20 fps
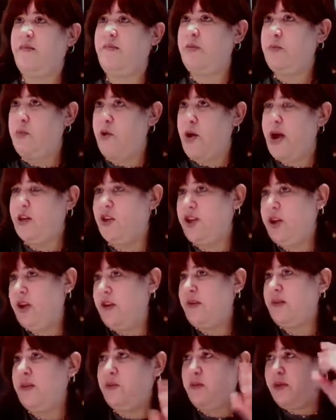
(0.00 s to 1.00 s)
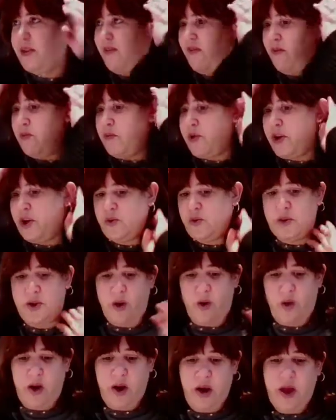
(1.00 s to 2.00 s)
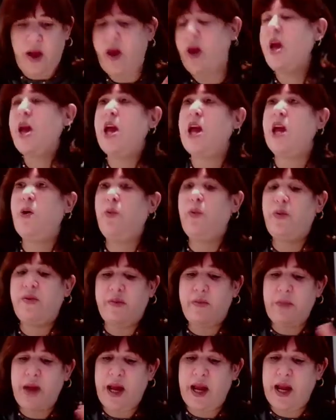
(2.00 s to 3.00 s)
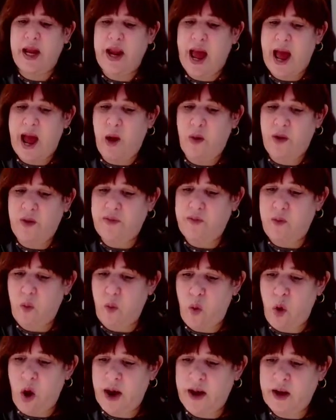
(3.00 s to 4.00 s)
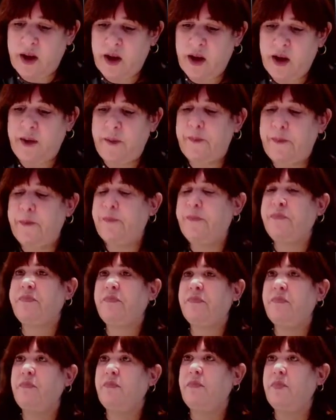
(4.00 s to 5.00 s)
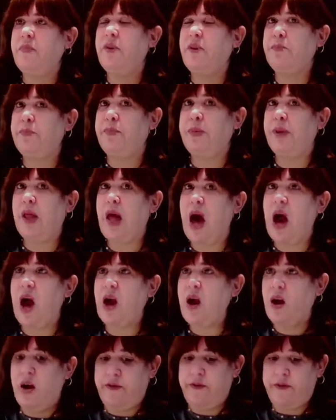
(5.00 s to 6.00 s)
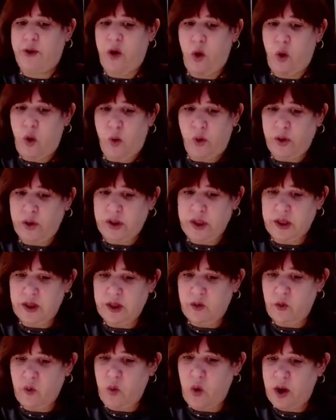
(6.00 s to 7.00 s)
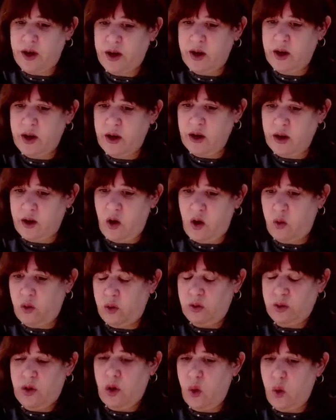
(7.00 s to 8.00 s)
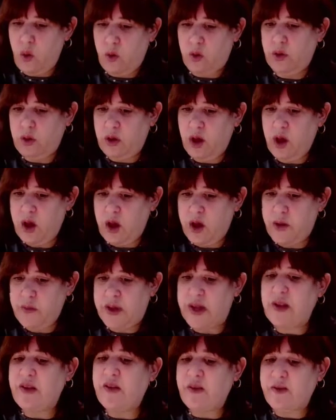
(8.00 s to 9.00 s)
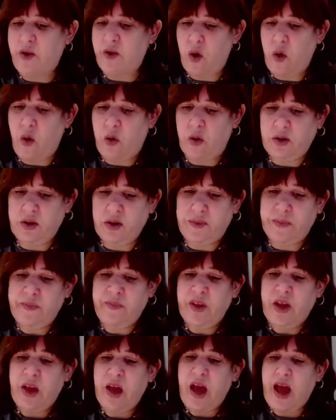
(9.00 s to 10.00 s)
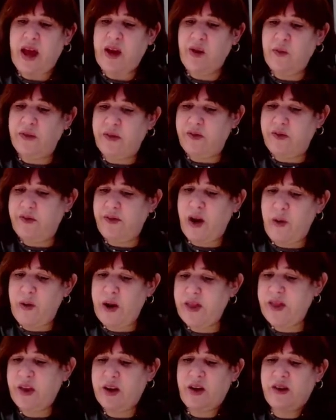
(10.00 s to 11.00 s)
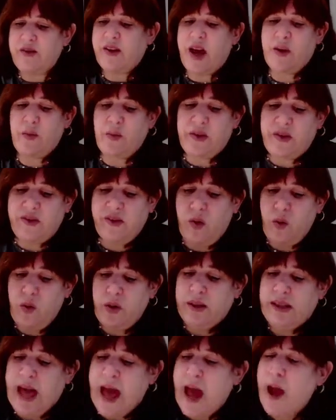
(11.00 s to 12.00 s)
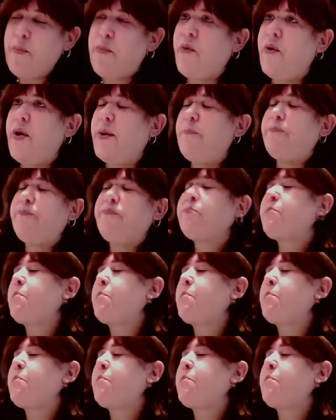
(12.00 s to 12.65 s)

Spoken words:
branches. It was a 7-branch menorah. It was made out of one block of gold, one whole piece of gold. And it was the design was so elaborate